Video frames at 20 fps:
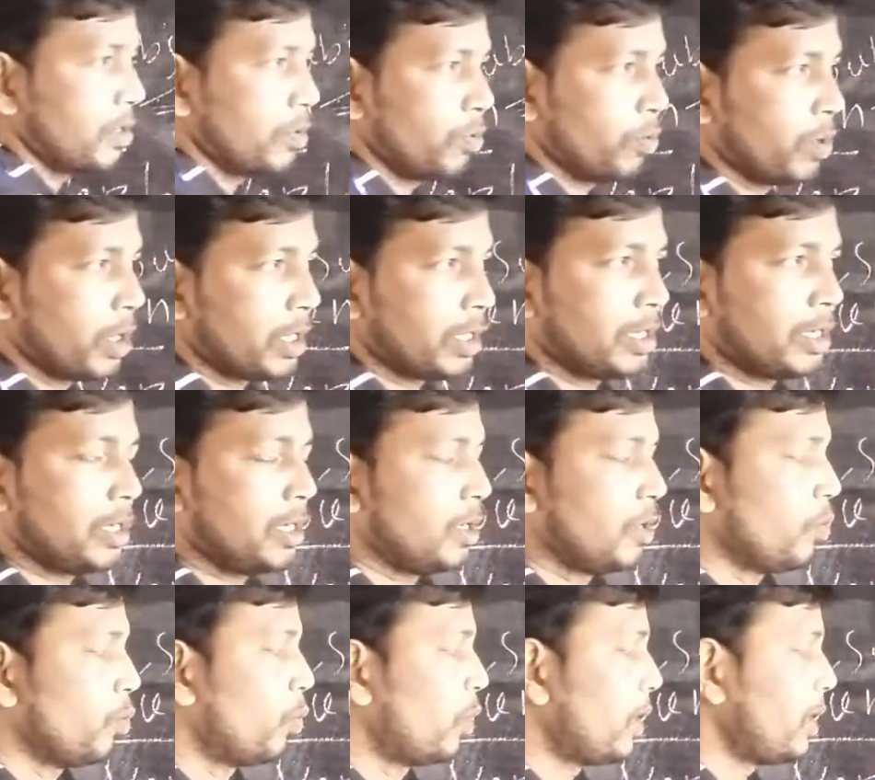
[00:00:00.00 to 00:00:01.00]

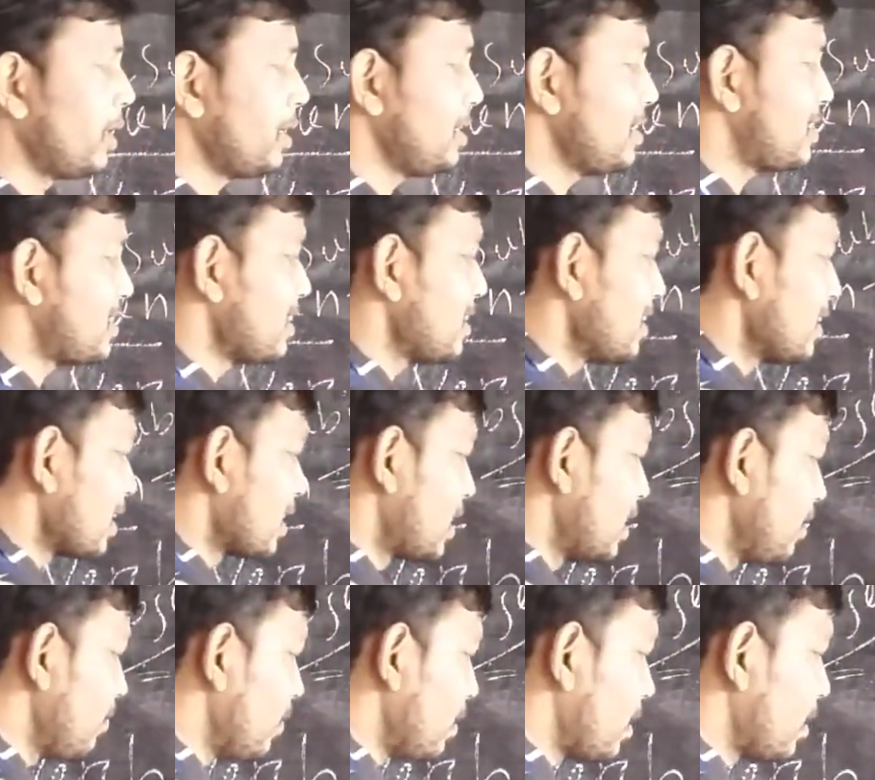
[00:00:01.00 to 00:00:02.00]
one word is
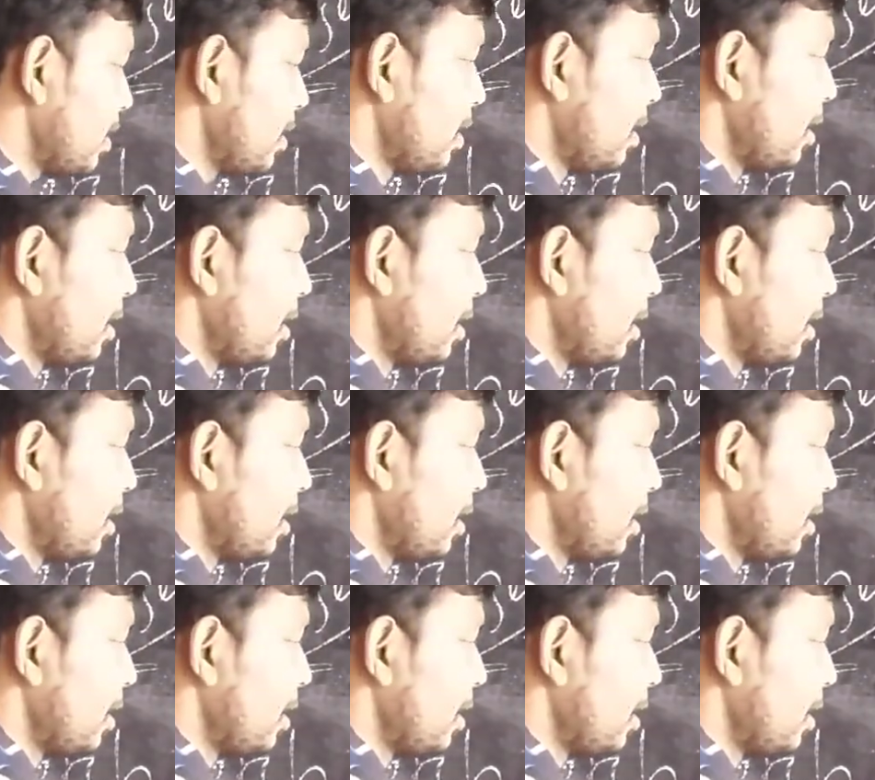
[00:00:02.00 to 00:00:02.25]
given,